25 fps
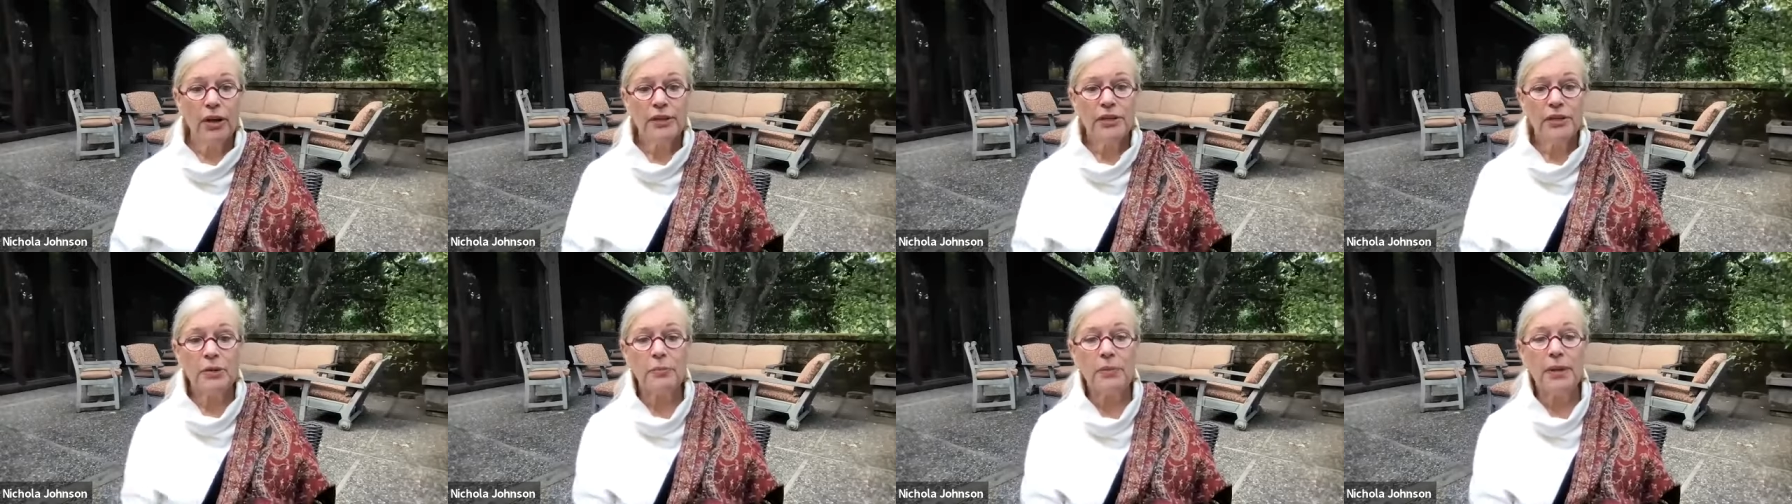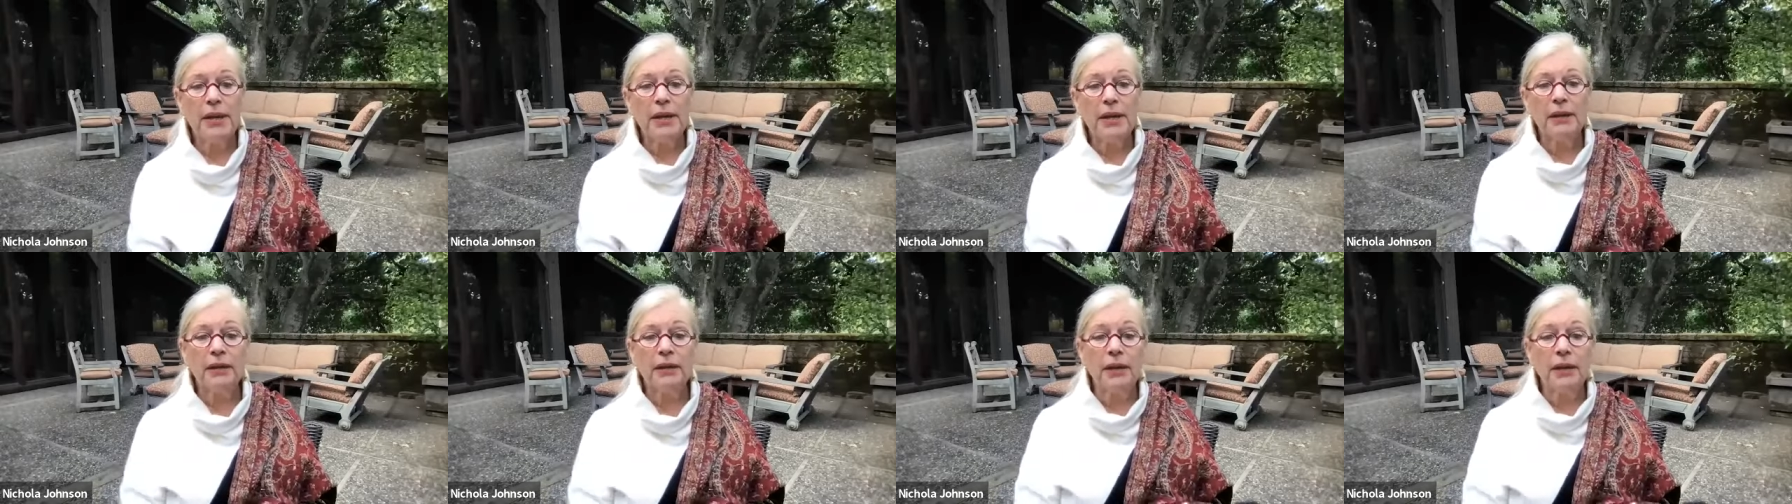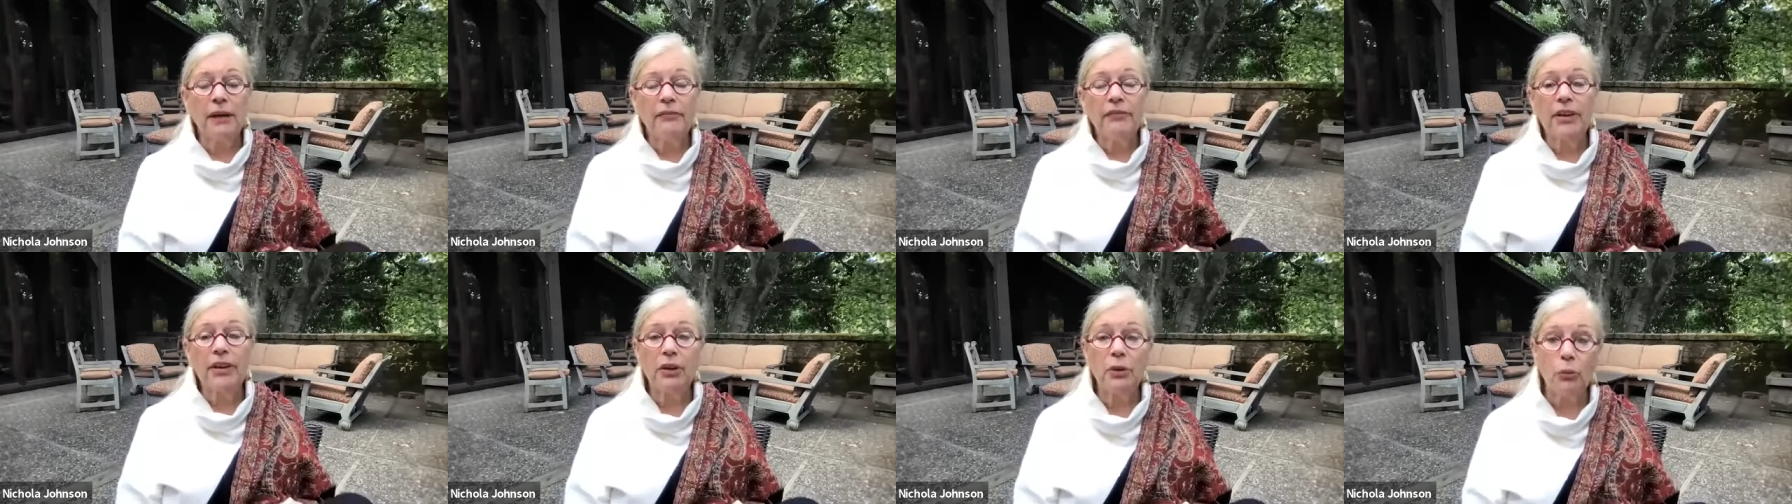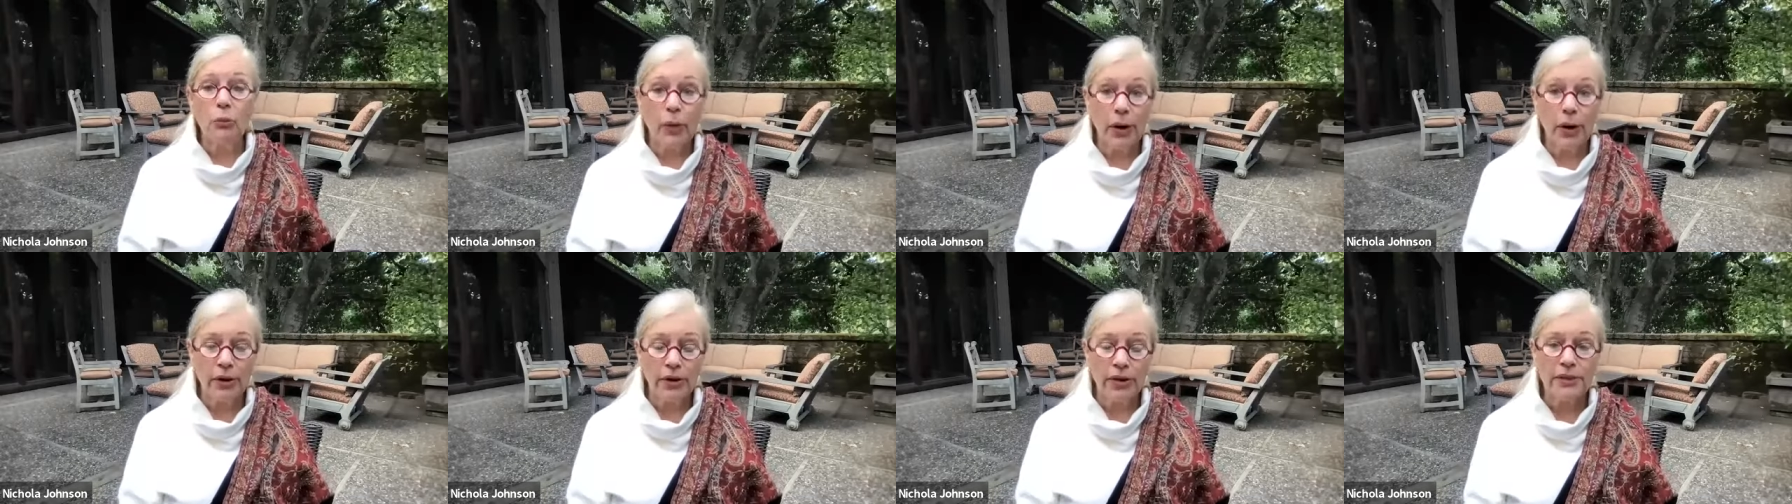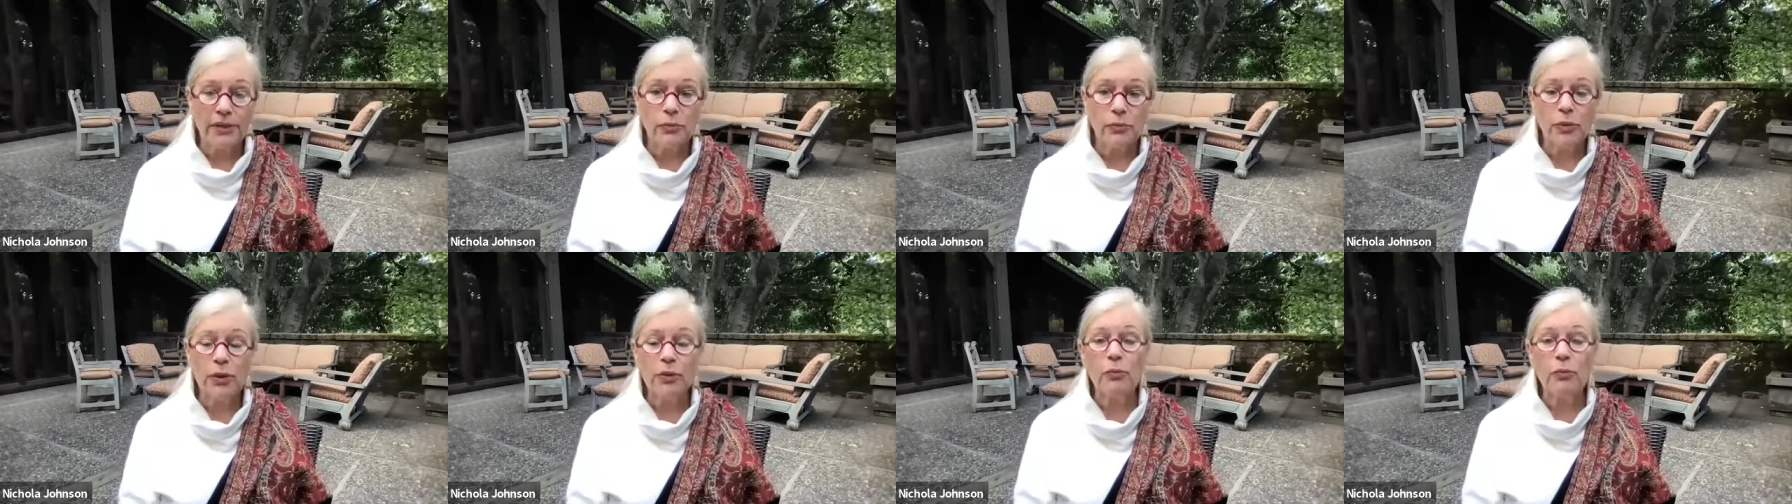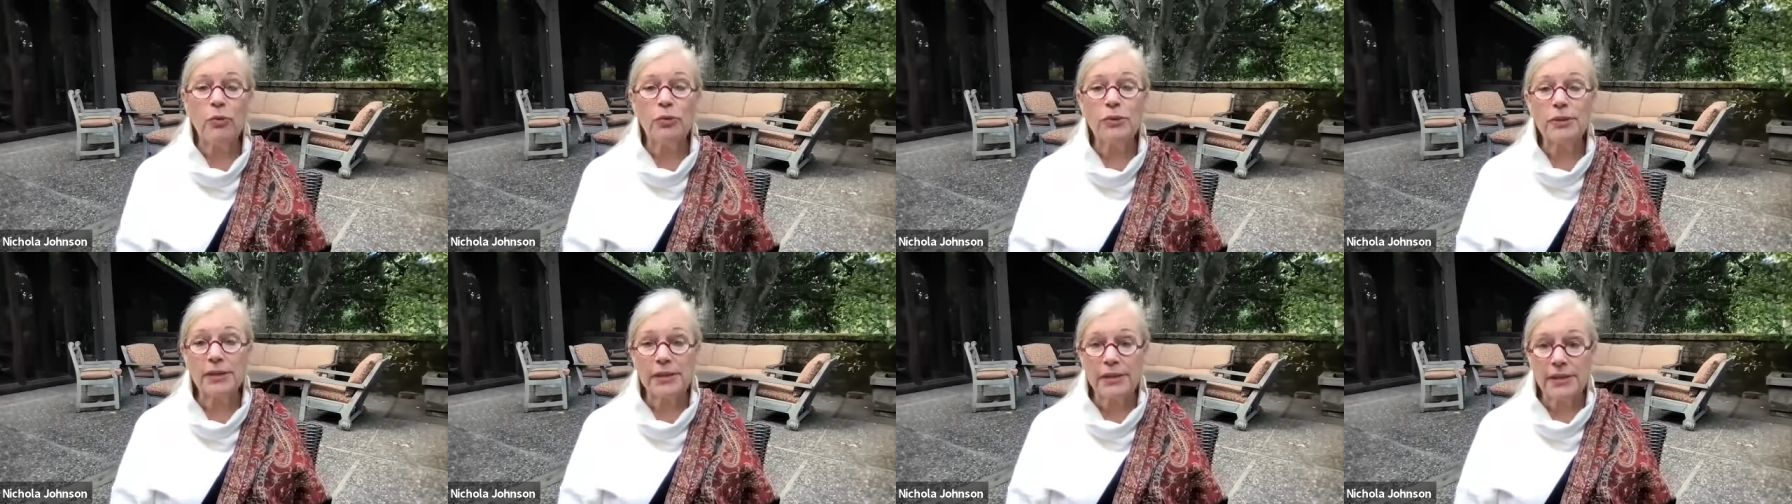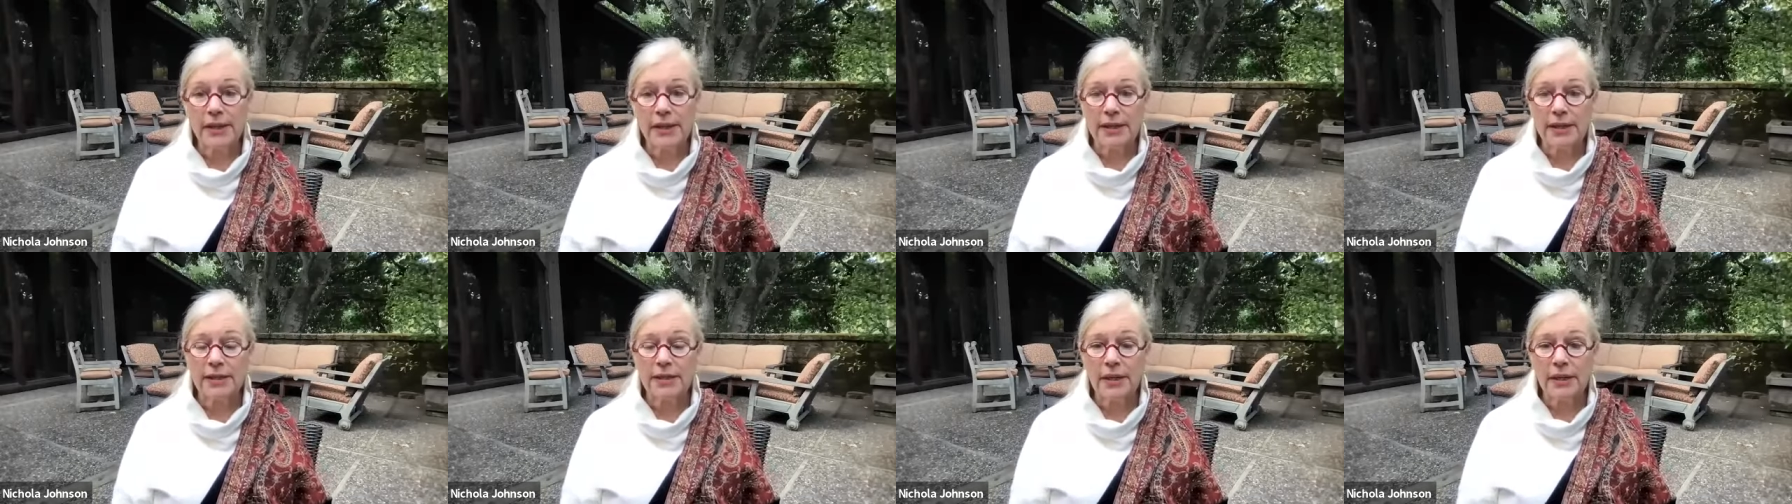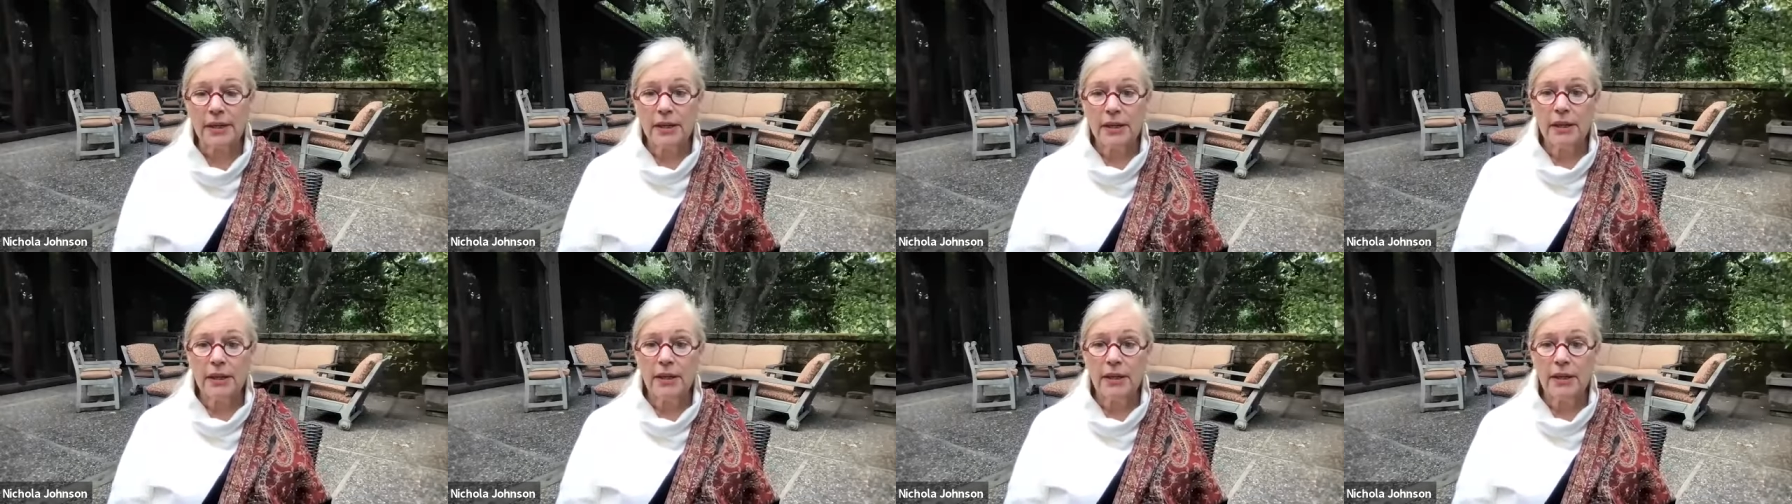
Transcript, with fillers: to be in loving awareness, we will sit